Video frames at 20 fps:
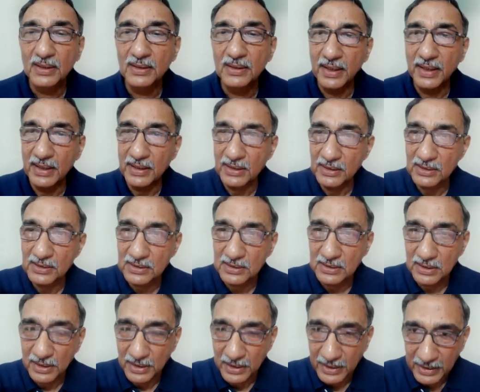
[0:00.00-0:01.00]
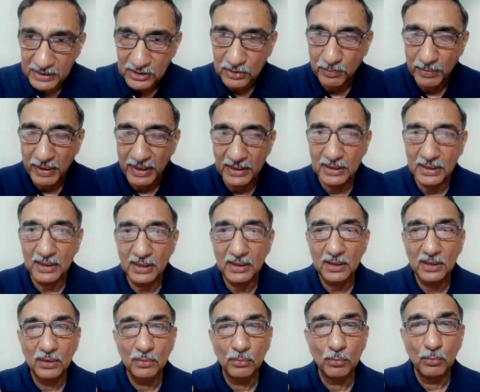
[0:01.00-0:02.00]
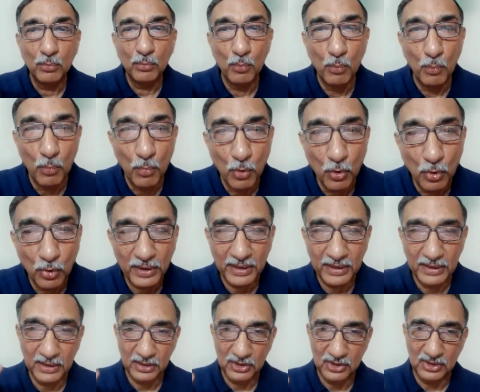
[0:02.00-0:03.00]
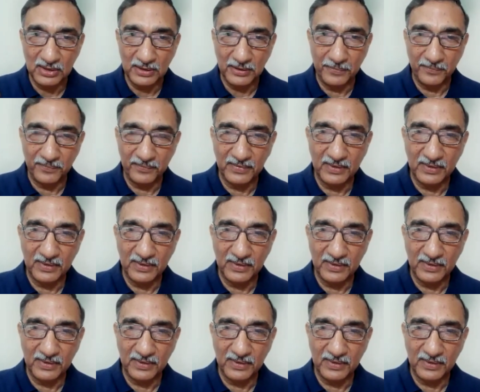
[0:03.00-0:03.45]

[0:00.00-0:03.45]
that is less matter, more energy.